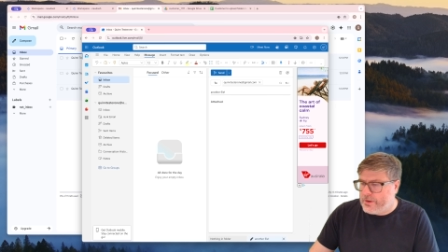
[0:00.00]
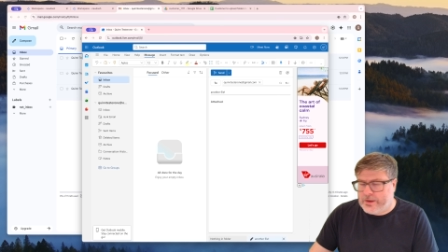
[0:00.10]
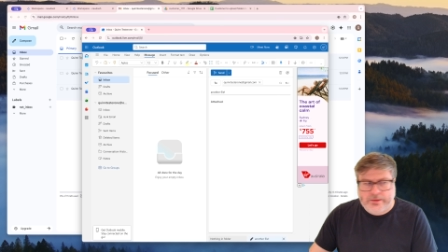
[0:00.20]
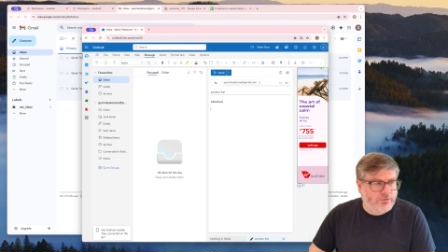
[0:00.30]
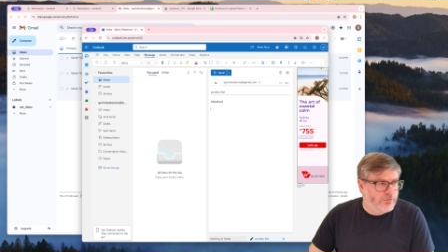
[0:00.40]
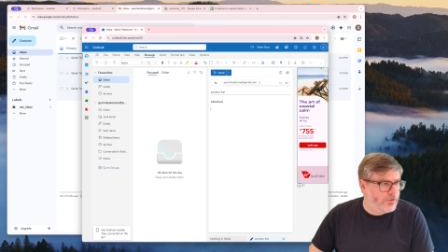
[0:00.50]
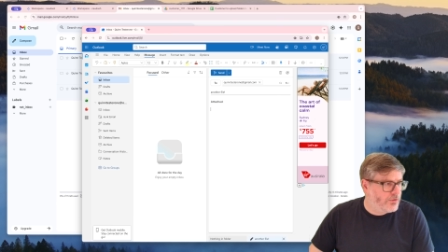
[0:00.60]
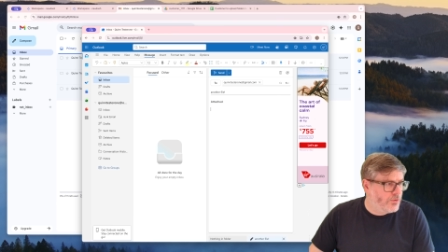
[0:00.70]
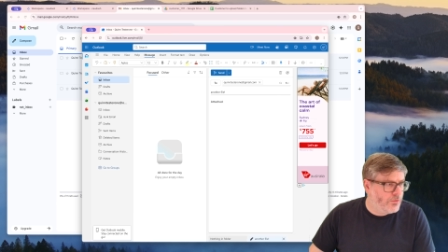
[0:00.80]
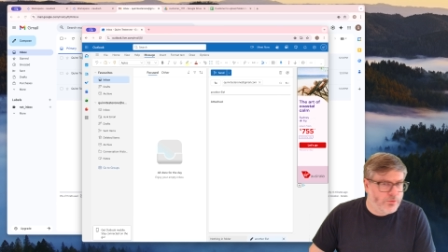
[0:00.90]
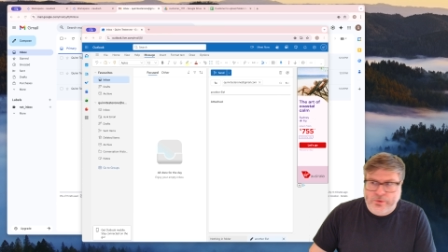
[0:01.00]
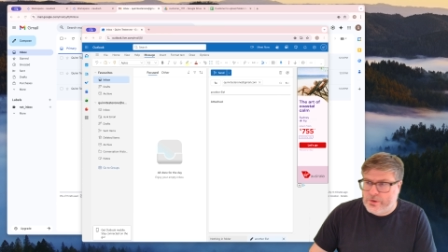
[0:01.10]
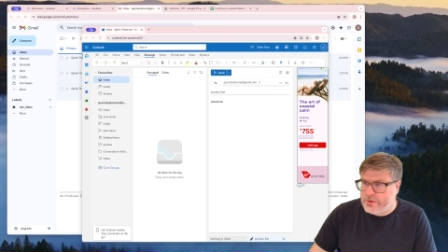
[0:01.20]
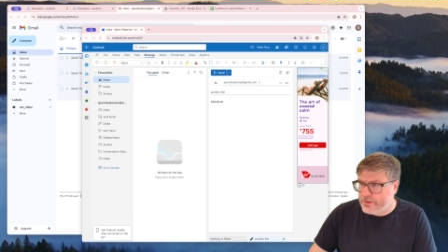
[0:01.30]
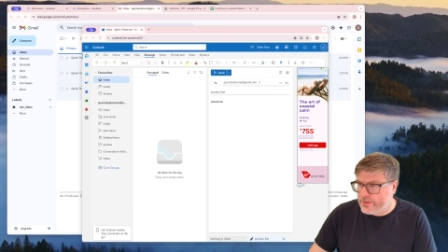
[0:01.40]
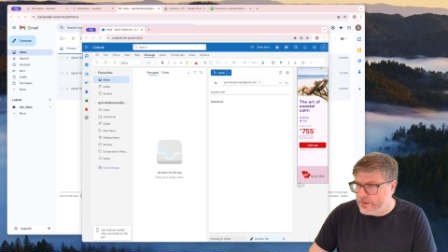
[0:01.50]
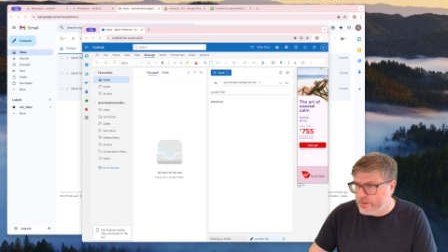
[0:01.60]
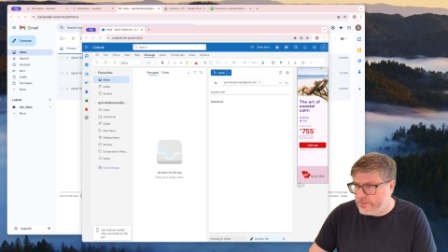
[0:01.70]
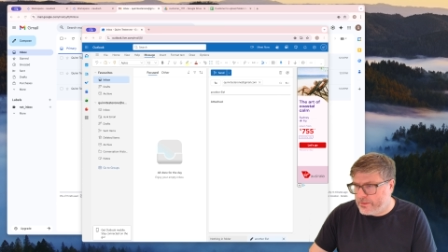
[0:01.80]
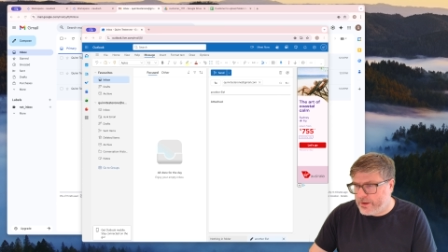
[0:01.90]
And so I'll go and
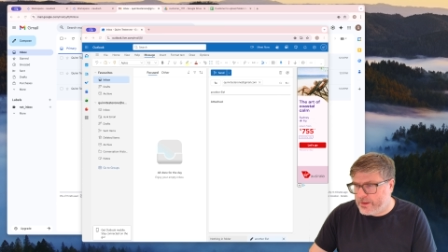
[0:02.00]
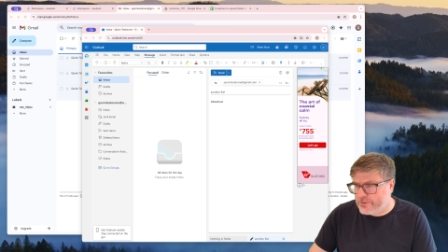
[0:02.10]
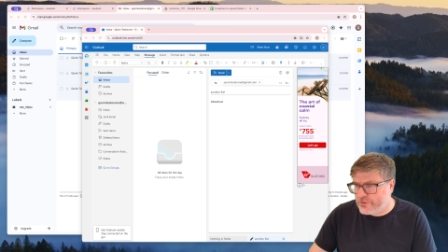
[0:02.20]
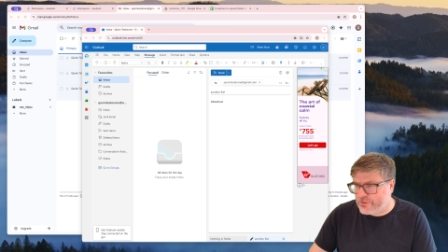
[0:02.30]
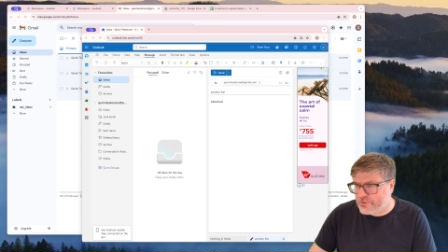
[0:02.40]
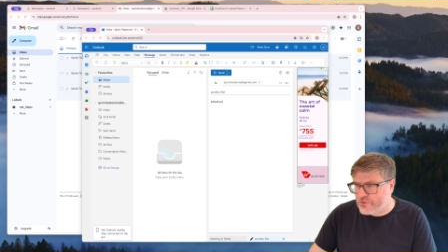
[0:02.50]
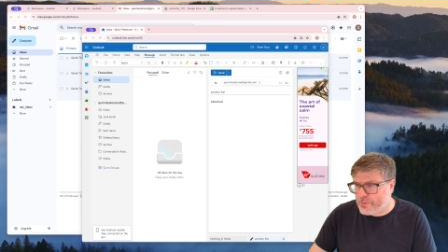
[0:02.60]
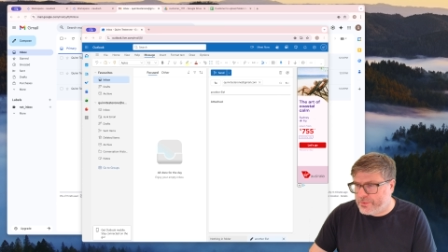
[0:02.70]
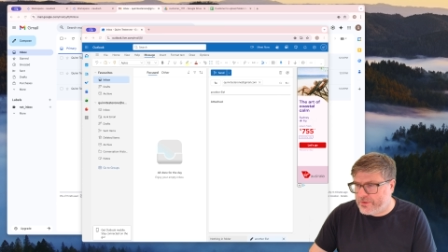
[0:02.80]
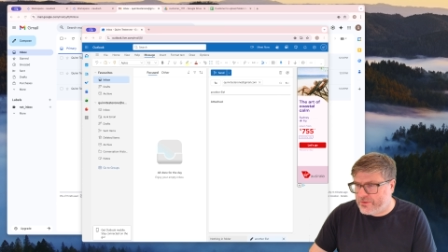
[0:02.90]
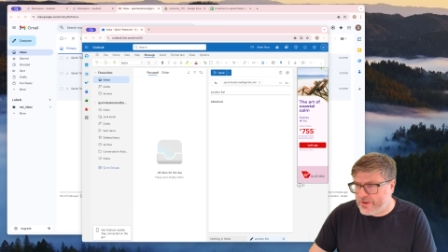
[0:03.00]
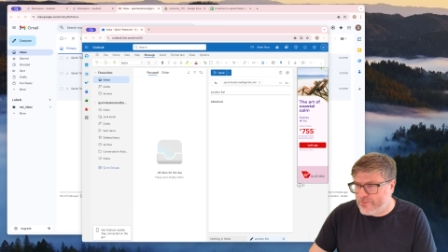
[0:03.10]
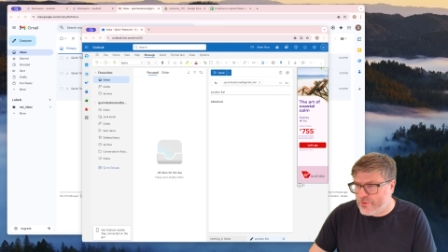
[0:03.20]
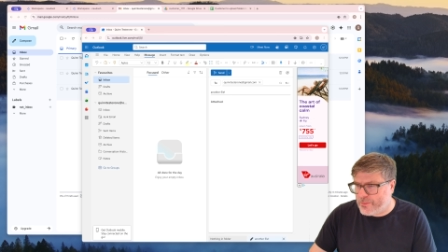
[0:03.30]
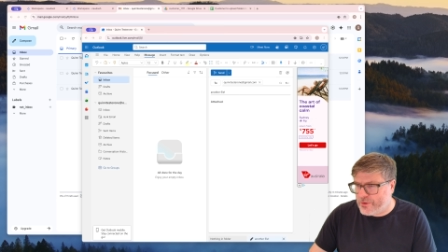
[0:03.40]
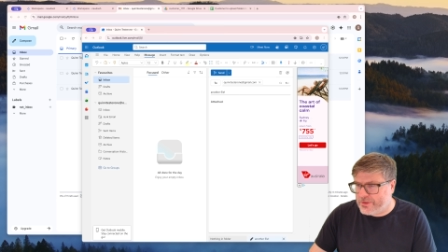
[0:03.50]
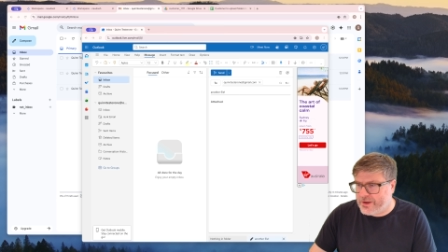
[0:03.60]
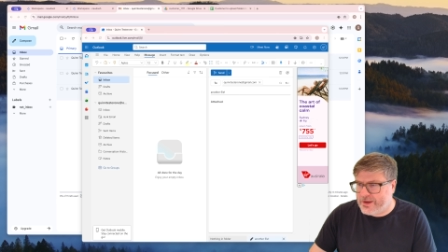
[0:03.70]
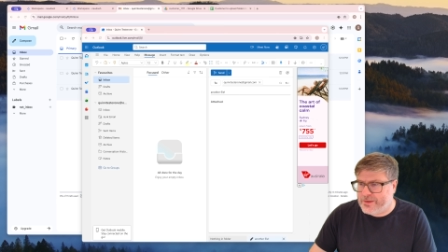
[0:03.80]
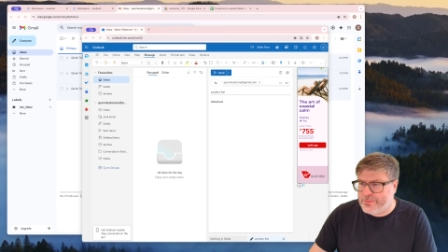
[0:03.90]
I'll just drop the same one more
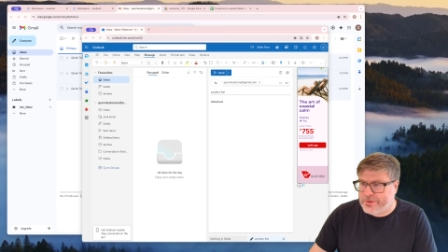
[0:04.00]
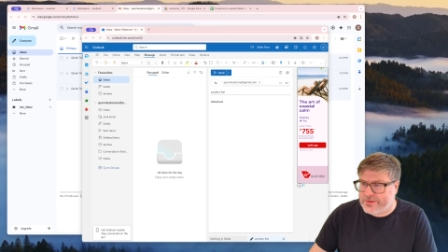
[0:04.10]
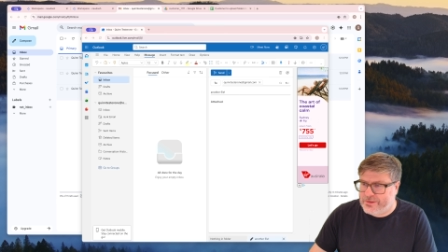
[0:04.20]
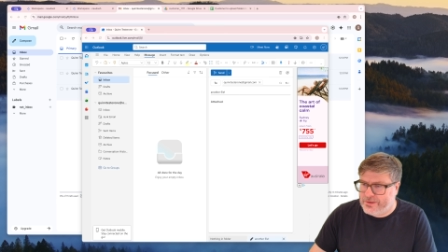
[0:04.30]
time, but